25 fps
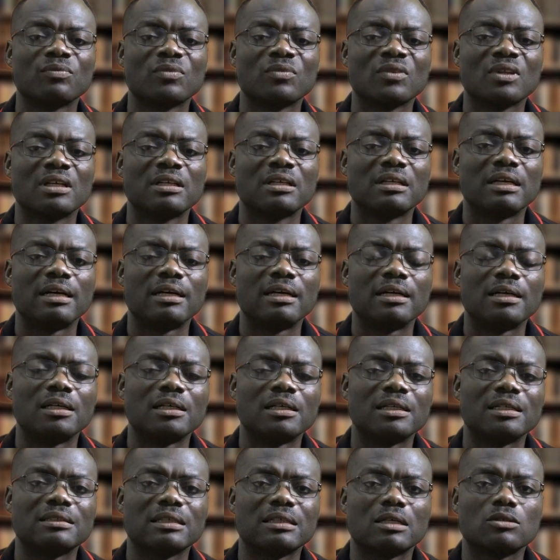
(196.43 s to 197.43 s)

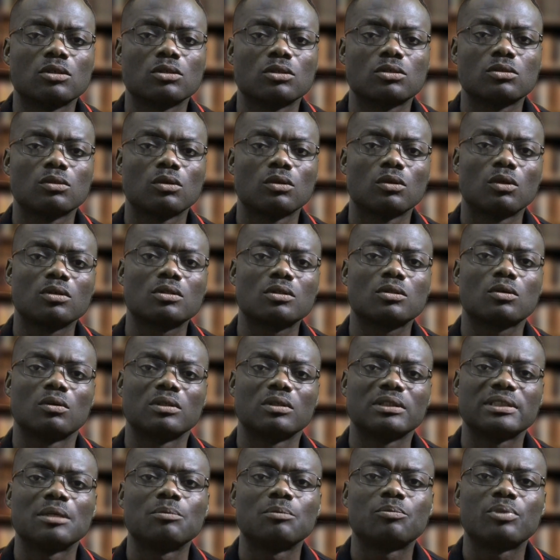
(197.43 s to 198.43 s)
It has also lost
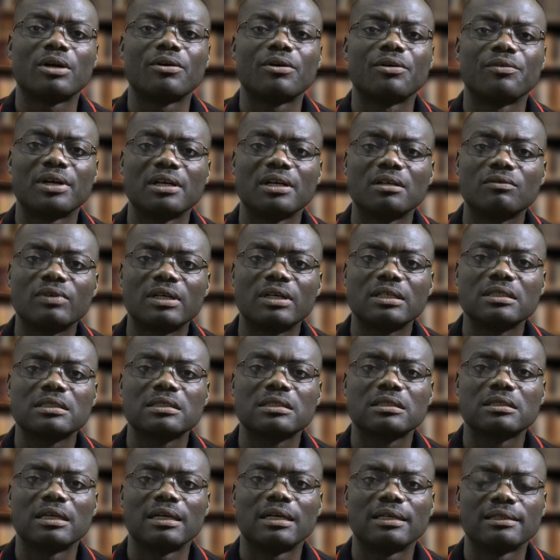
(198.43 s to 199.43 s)
contemporary
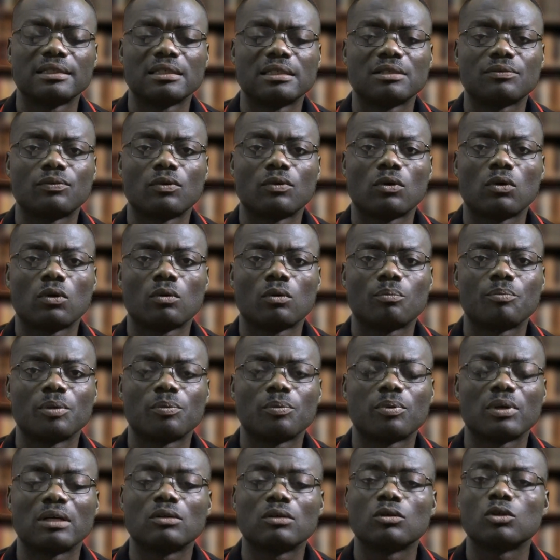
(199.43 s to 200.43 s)
relevance, and therefore
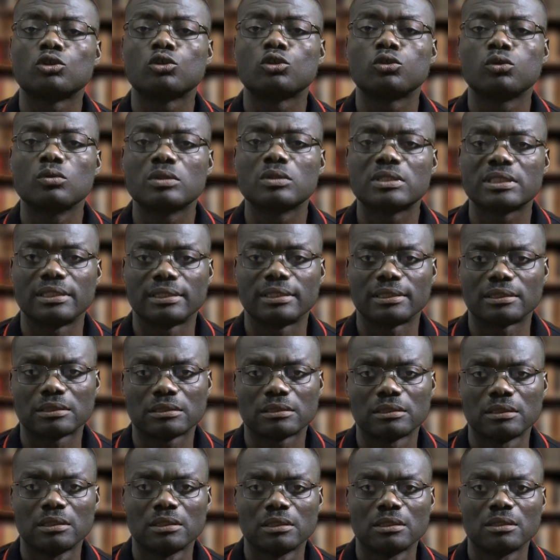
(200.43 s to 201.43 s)
people are not choosing it.
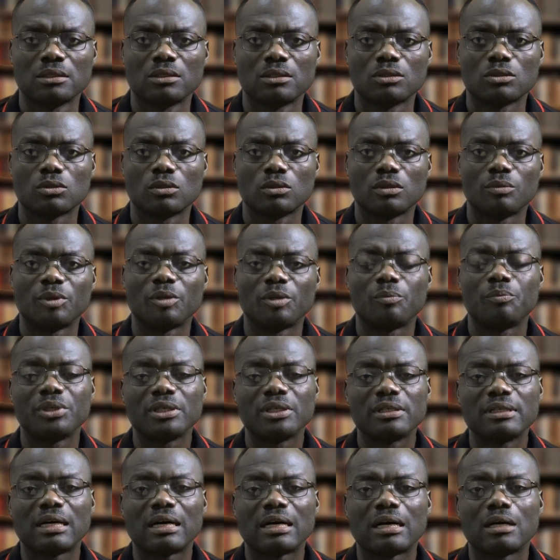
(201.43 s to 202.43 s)
So it may be
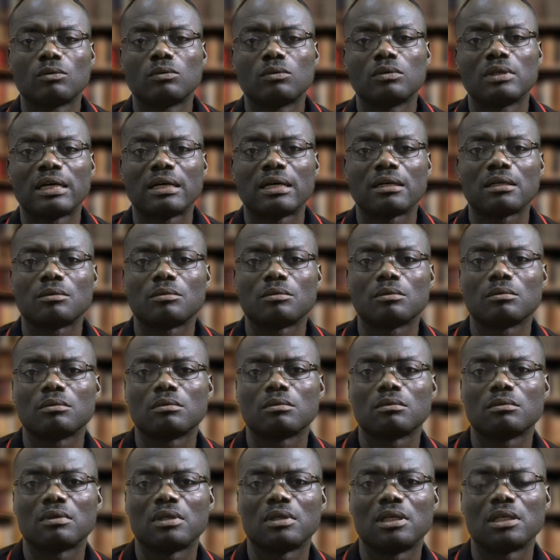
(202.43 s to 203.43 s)
that Awula
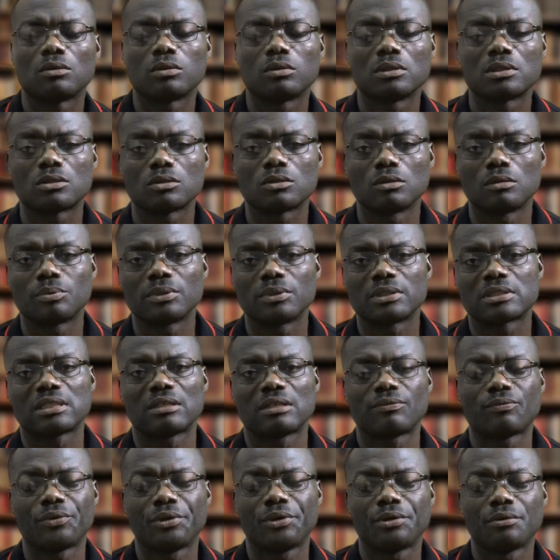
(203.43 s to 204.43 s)
liquid soap is
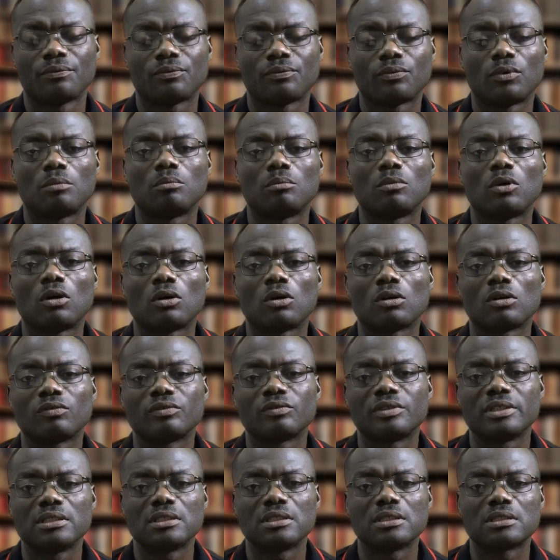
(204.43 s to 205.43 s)
suffering from all of
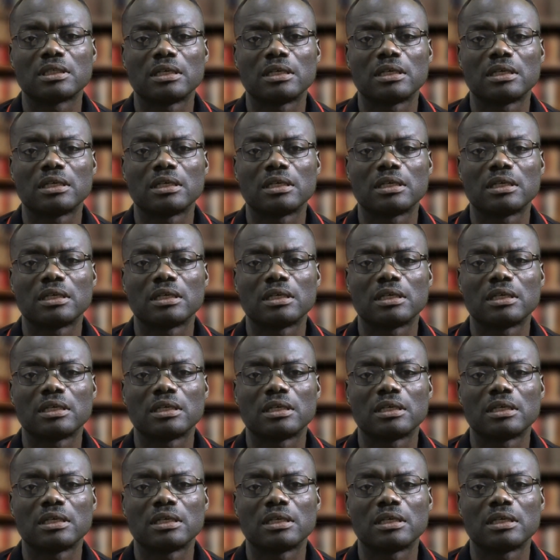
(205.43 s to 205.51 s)
these